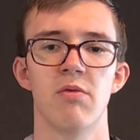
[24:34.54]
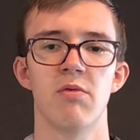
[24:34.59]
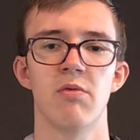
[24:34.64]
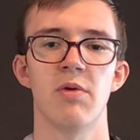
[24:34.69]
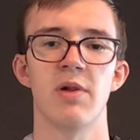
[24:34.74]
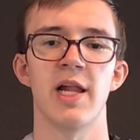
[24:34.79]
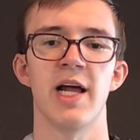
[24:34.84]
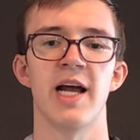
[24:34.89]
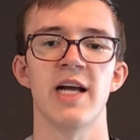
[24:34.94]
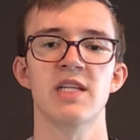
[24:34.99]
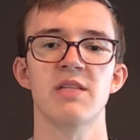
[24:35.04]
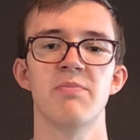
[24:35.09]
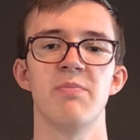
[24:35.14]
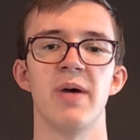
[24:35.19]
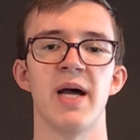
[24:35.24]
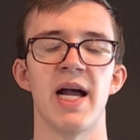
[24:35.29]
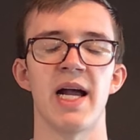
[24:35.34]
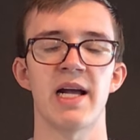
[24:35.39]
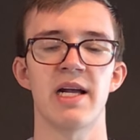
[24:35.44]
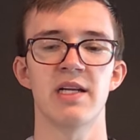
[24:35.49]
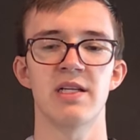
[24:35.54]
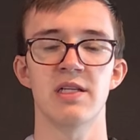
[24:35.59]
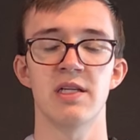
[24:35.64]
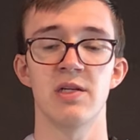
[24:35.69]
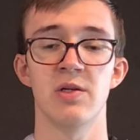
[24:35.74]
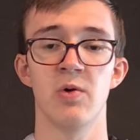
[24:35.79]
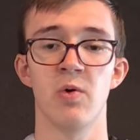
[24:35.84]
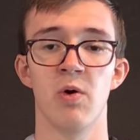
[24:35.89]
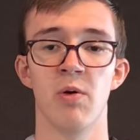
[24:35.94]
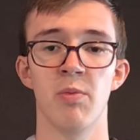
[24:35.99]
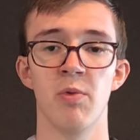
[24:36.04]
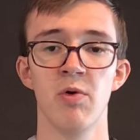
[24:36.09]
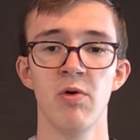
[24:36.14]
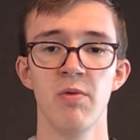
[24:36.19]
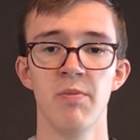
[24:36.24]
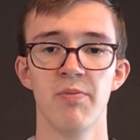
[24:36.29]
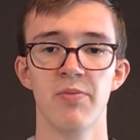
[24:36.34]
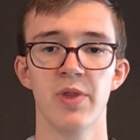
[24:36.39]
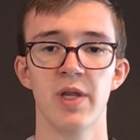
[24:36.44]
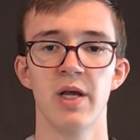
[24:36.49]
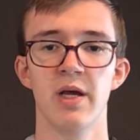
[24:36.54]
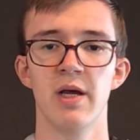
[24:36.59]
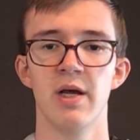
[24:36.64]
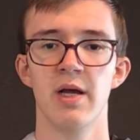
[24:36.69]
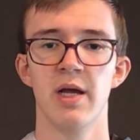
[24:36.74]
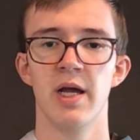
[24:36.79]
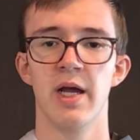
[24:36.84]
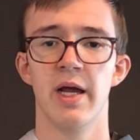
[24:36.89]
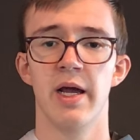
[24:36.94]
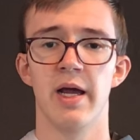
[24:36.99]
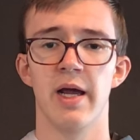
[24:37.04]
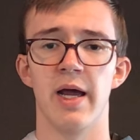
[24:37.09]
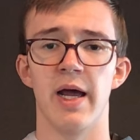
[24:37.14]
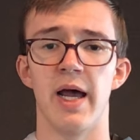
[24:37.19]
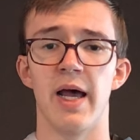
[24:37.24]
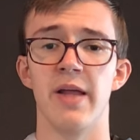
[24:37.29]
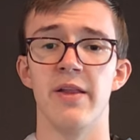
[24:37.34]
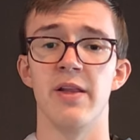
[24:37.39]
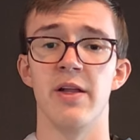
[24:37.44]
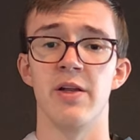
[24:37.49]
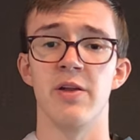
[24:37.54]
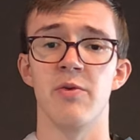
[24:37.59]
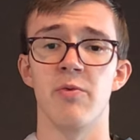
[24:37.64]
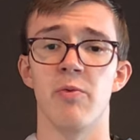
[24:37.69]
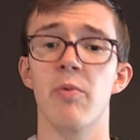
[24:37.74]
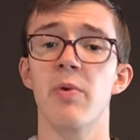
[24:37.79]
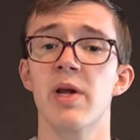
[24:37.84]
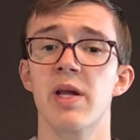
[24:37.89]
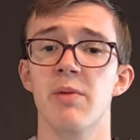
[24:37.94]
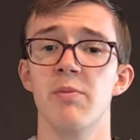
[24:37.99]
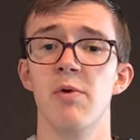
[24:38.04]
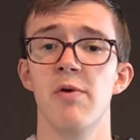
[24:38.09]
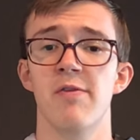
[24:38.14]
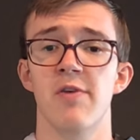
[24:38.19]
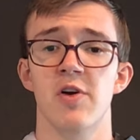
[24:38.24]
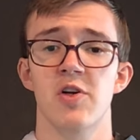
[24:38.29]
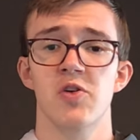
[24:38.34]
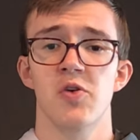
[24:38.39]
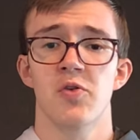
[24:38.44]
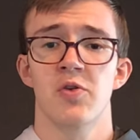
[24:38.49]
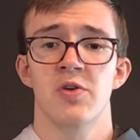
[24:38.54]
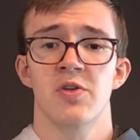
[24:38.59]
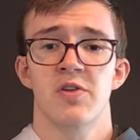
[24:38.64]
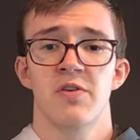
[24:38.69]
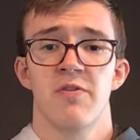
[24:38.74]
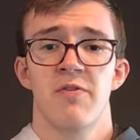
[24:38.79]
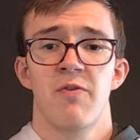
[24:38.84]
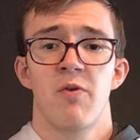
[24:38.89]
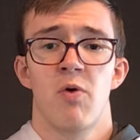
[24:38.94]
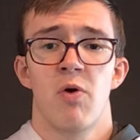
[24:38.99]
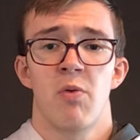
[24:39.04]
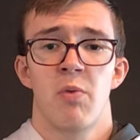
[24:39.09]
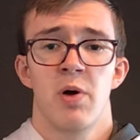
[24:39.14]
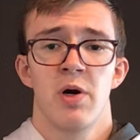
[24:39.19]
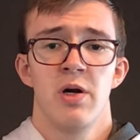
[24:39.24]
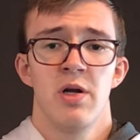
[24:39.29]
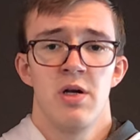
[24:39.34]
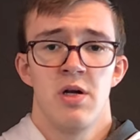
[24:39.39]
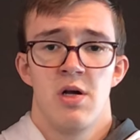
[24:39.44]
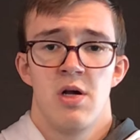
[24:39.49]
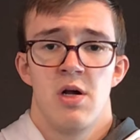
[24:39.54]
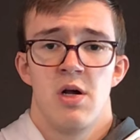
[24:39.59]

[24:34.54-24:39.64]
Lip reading: relax back into normal. And then we can move our shoulders forward